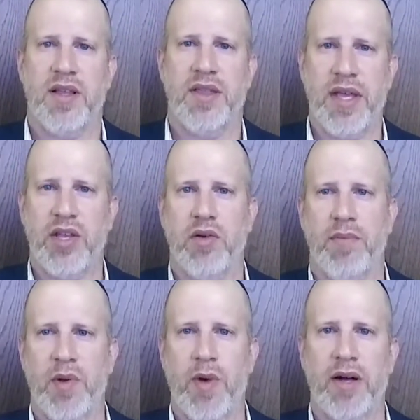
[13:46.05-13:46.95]
Thank you
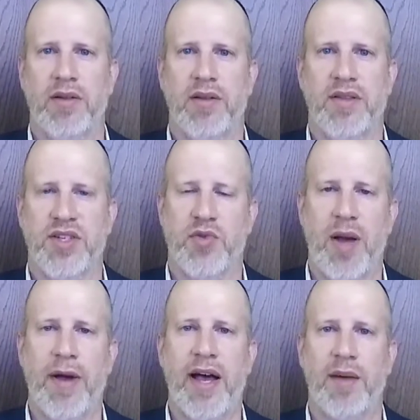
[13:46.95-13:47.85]
and be well. This is
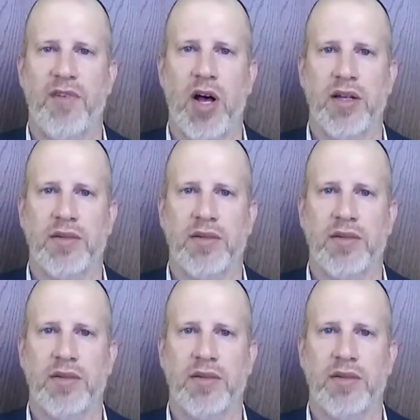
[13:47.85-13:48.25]
Rabbi Adam Ball.